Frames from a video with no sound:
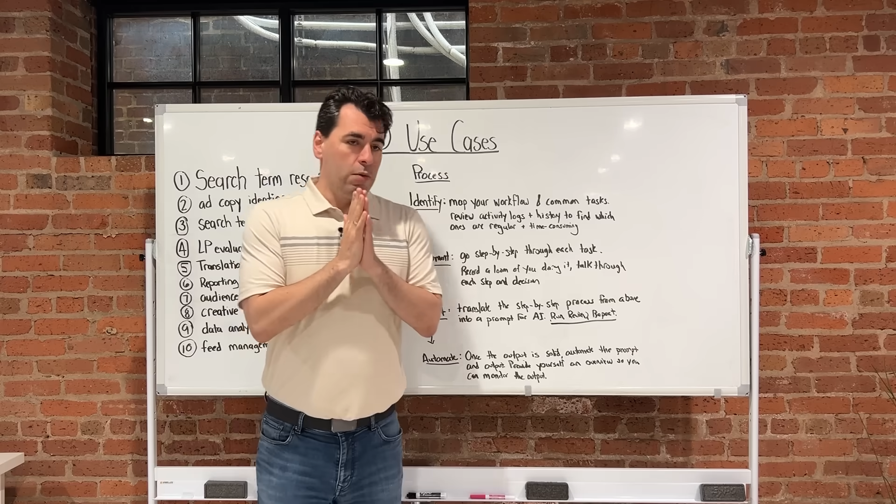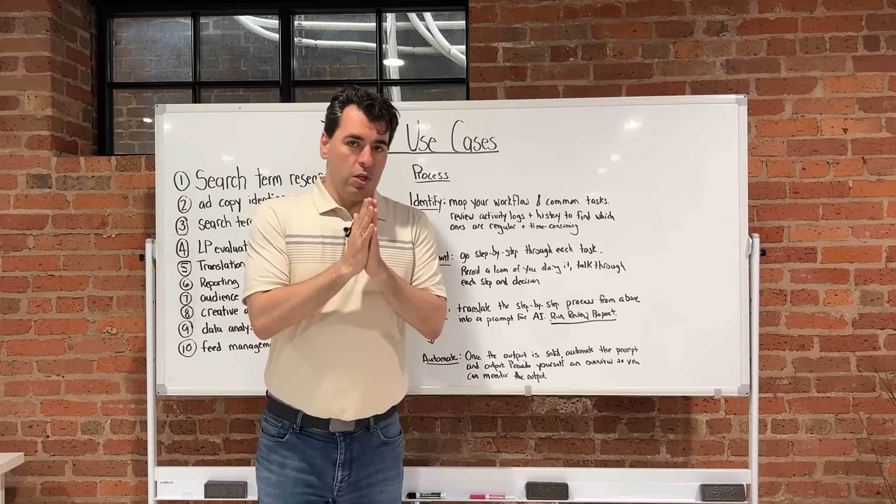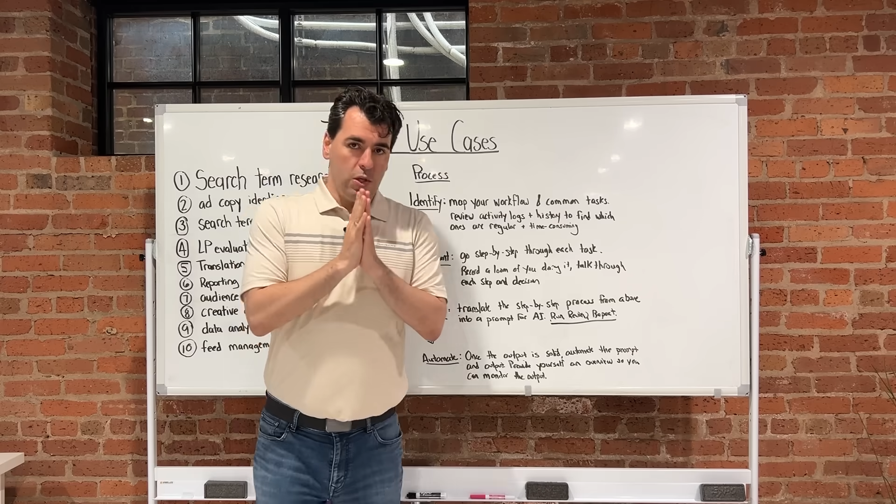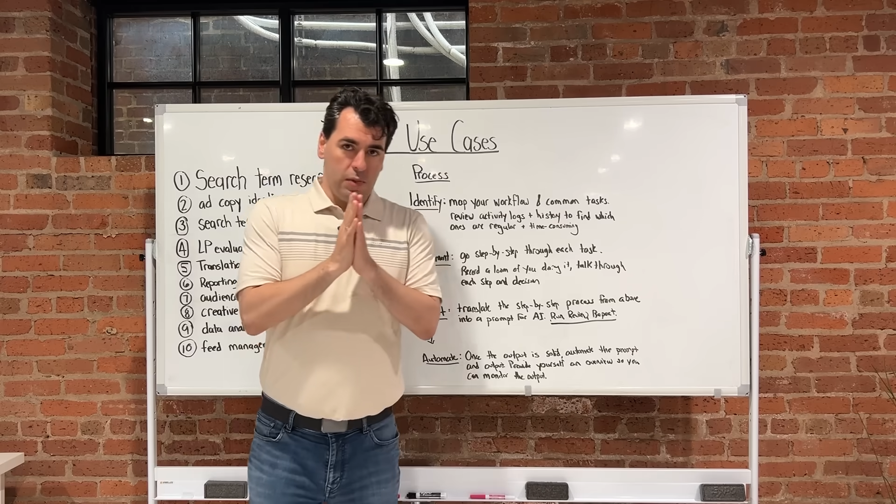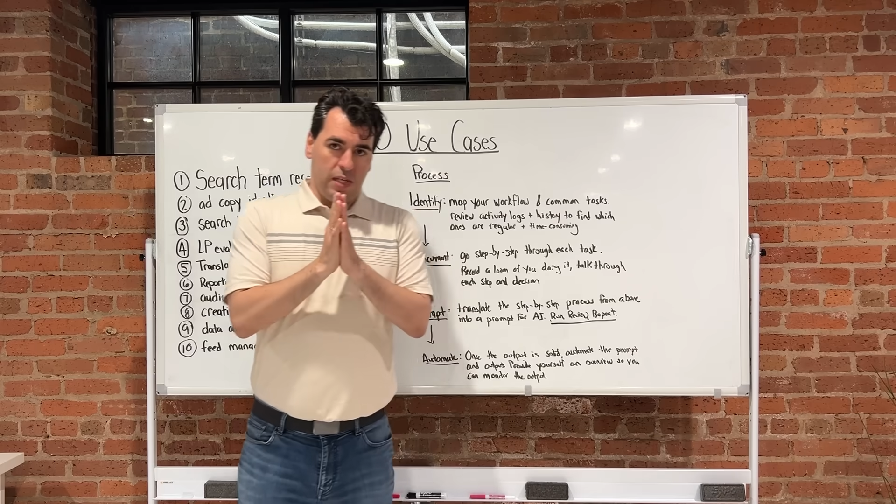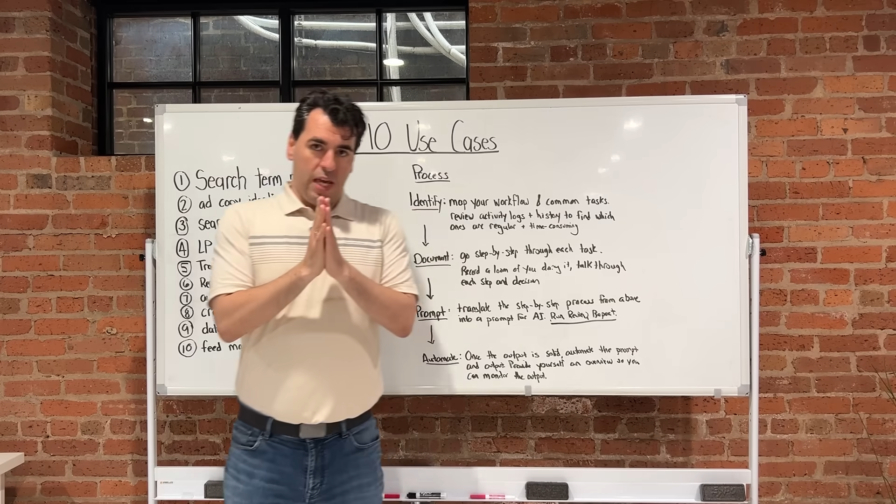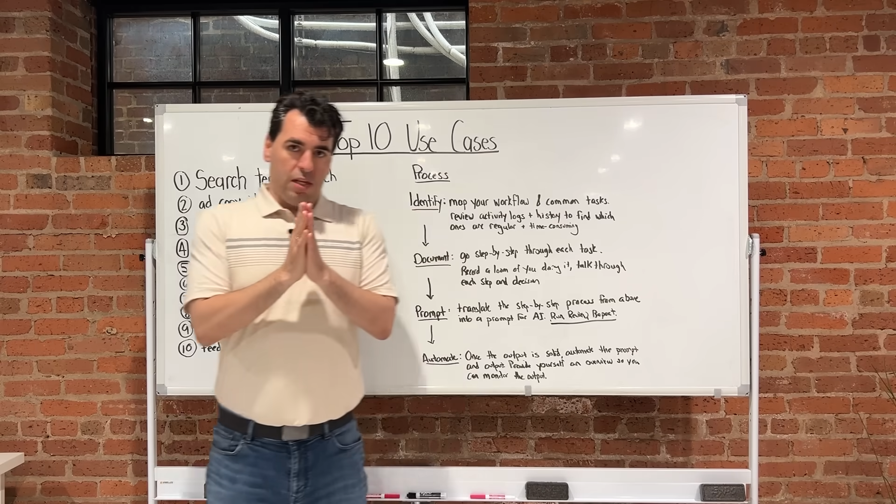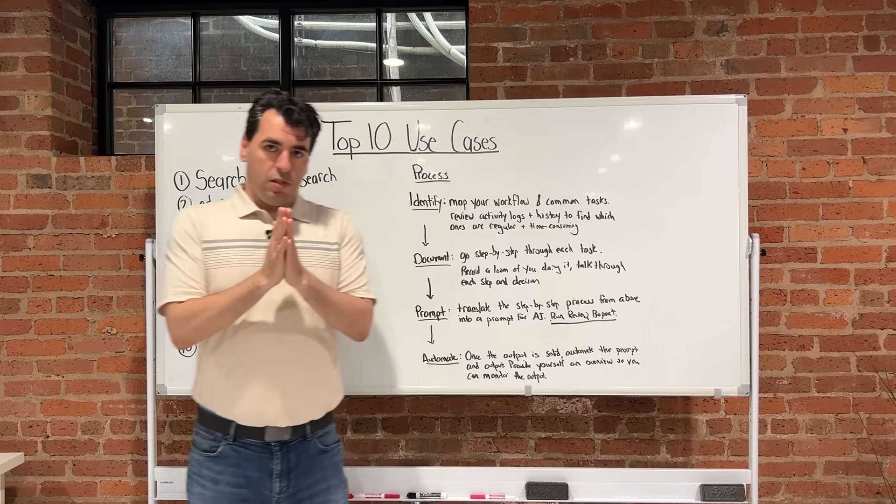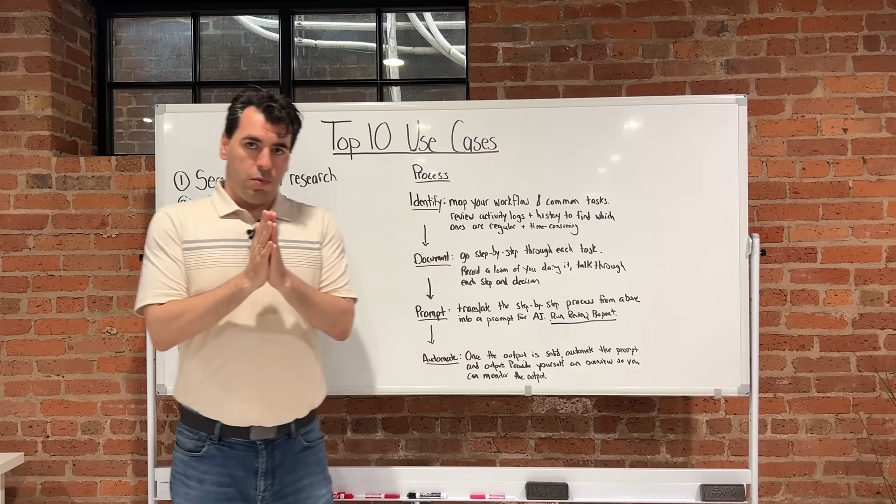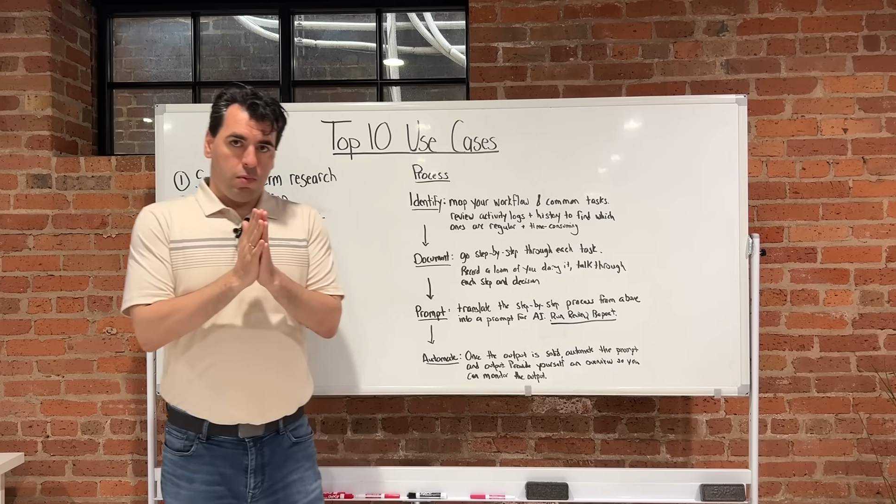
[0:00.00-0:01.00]
a use
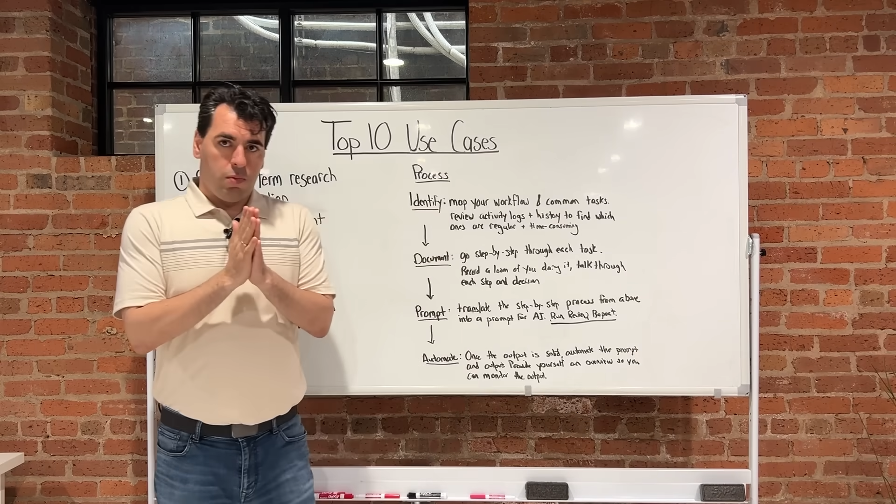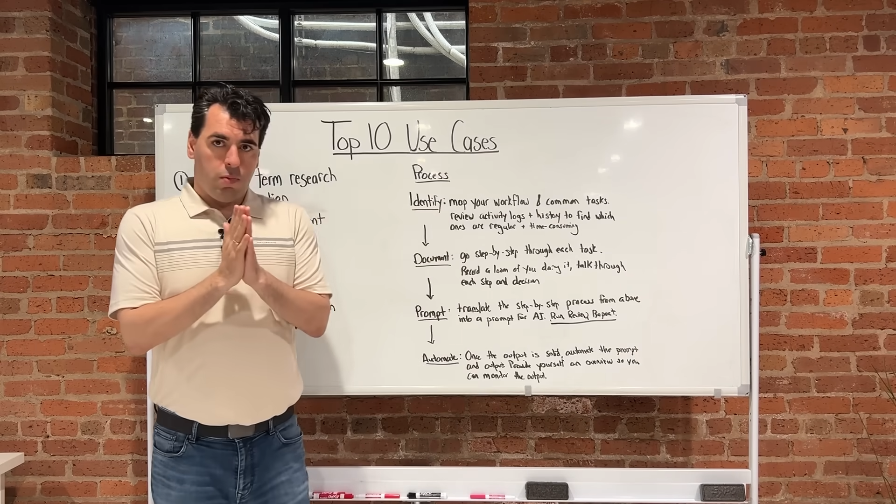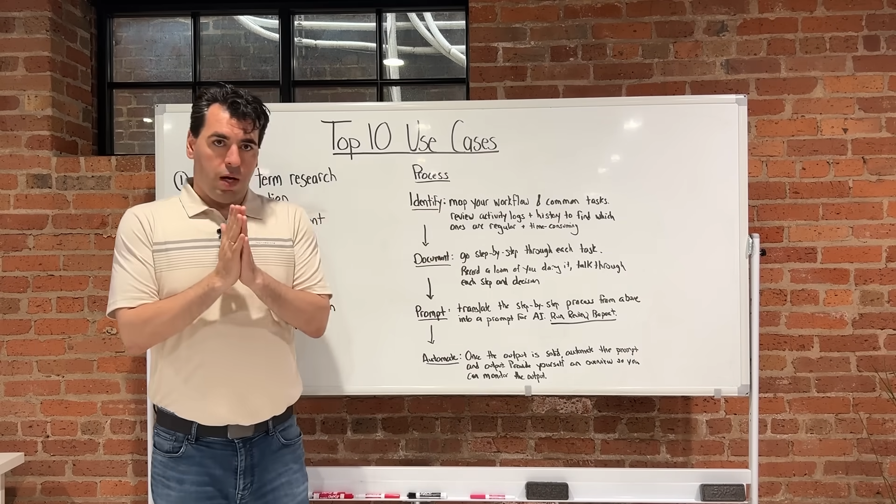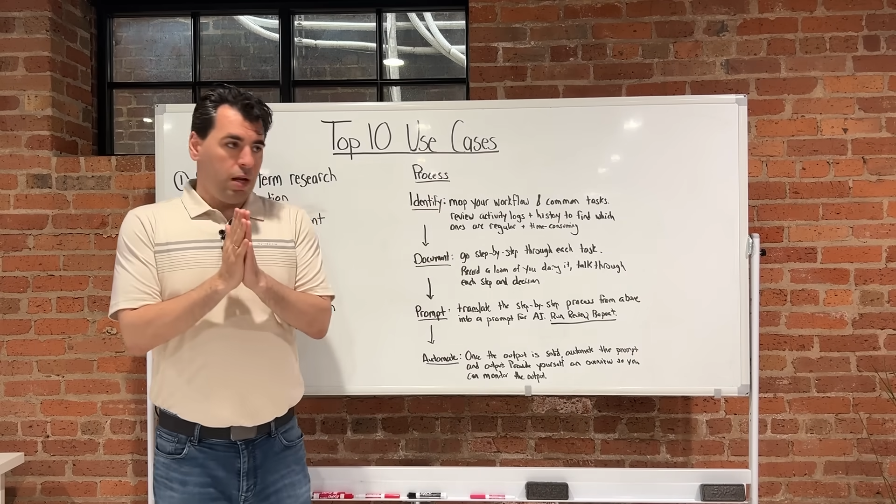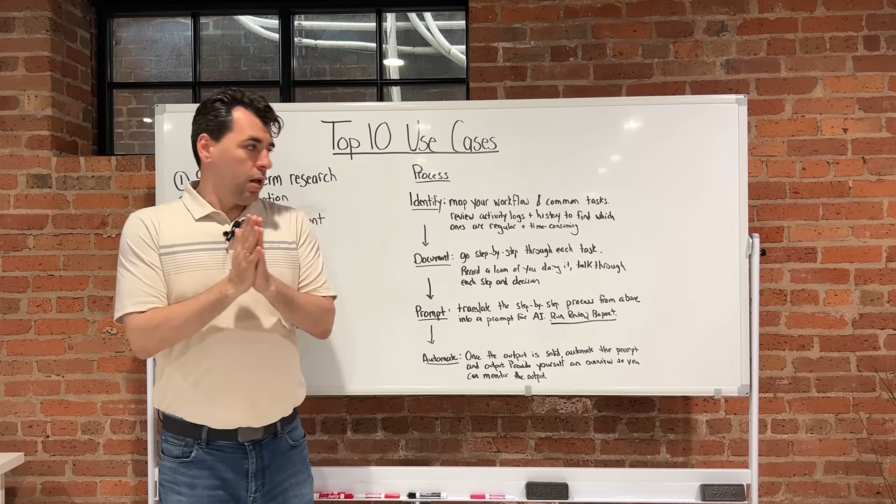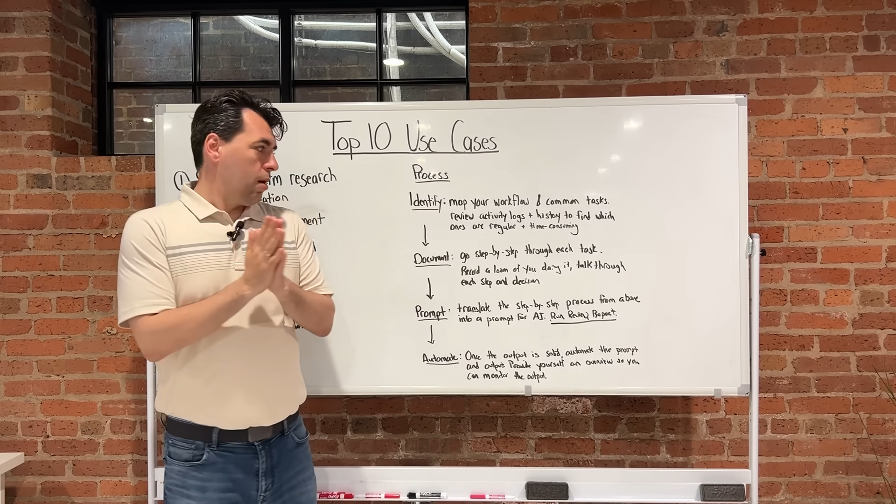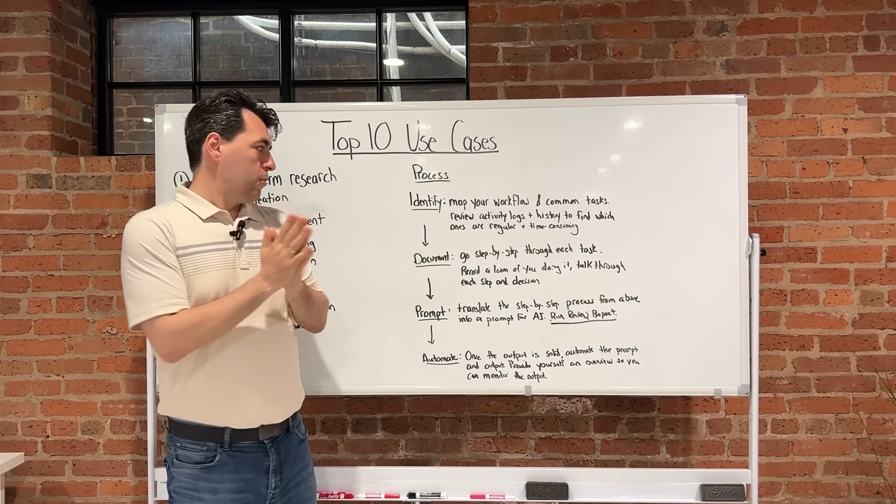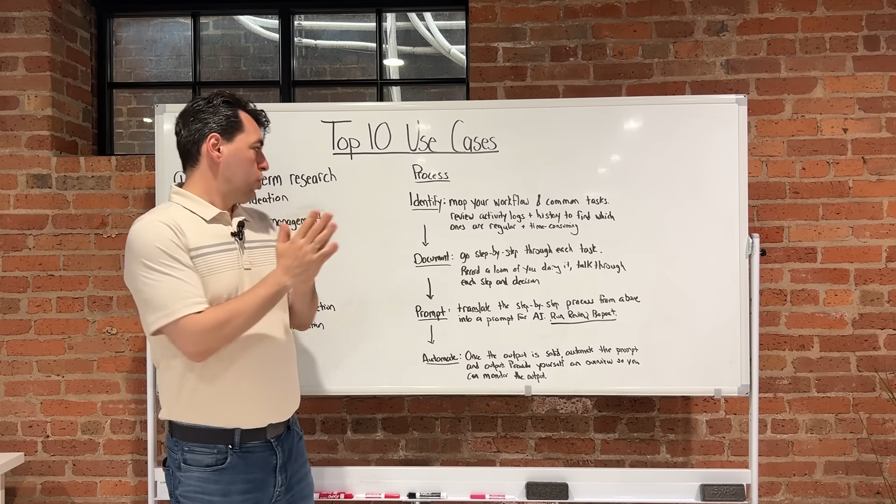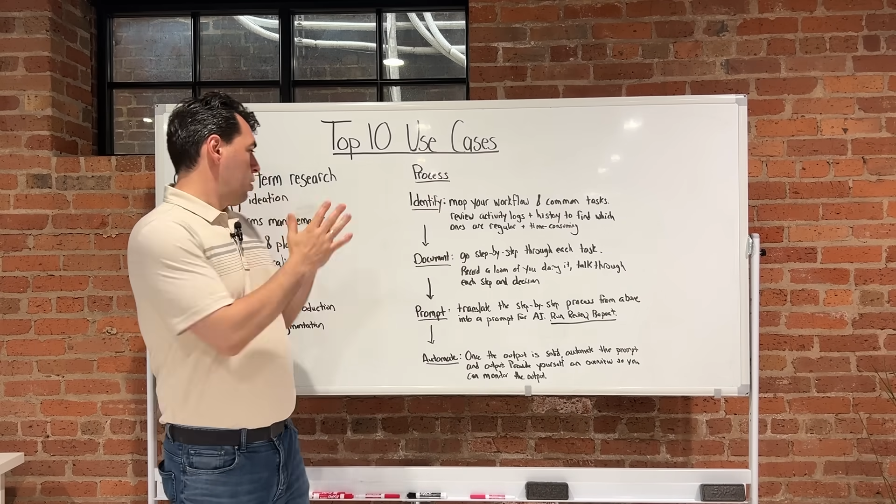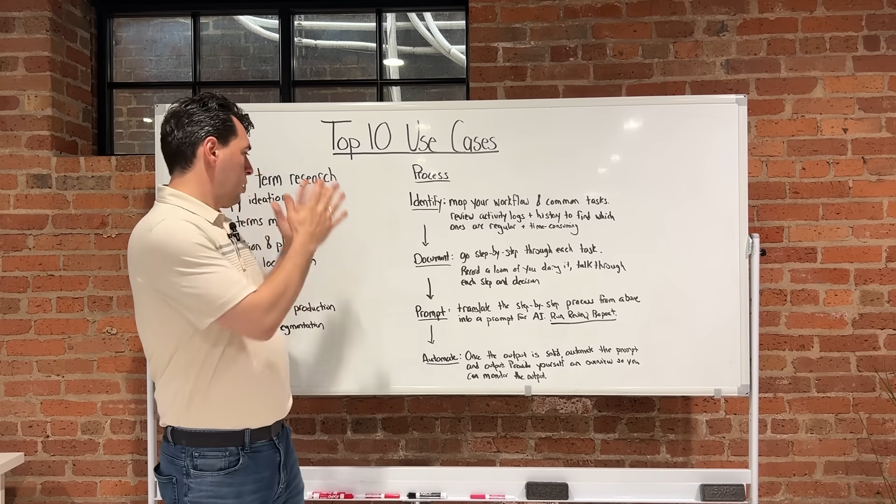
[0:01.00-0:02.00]
case, right, and I'm
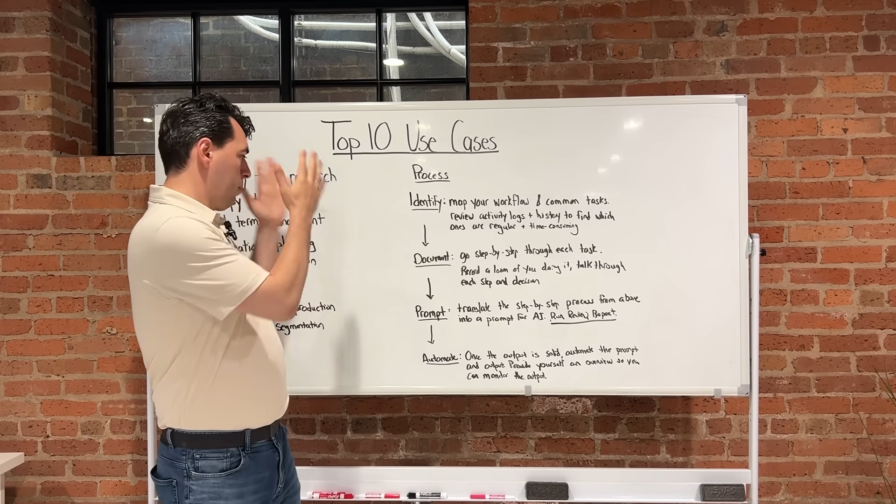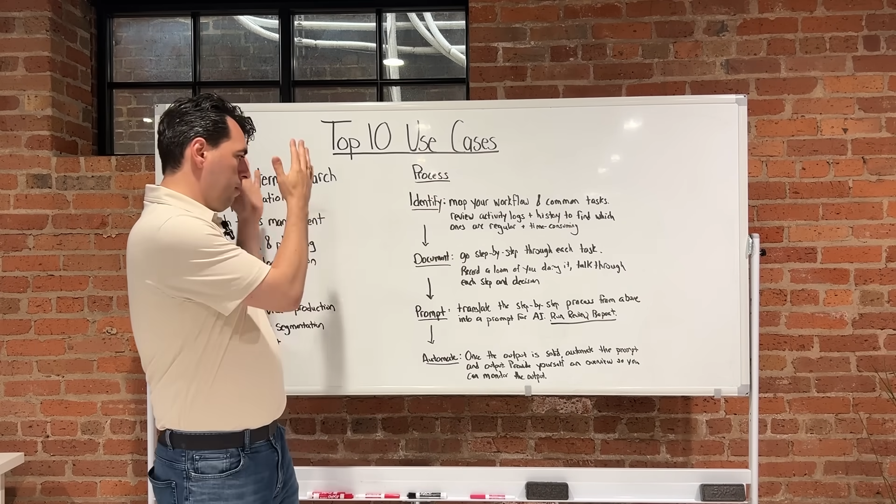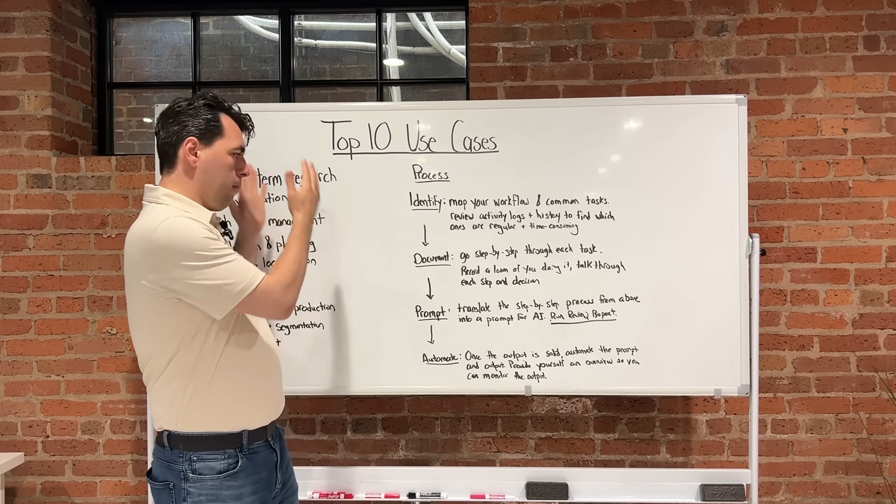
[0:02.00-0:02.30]
sure